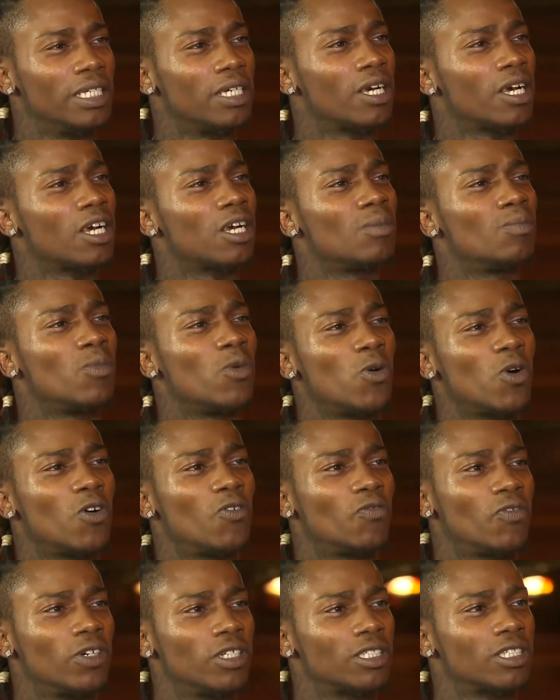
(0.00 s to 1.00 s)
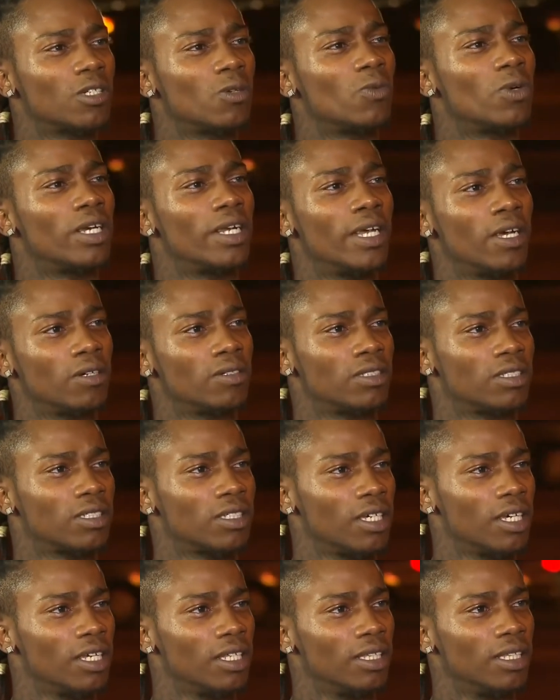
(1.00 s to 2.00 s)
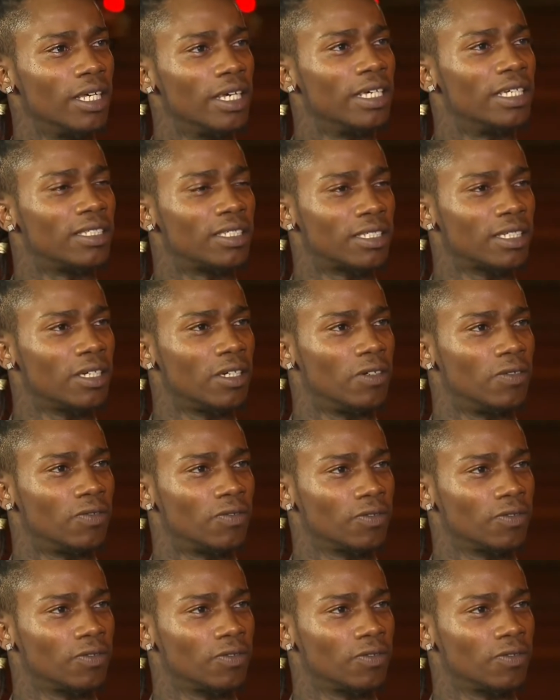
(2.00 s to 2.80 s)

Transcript: cared more for someone else than himself.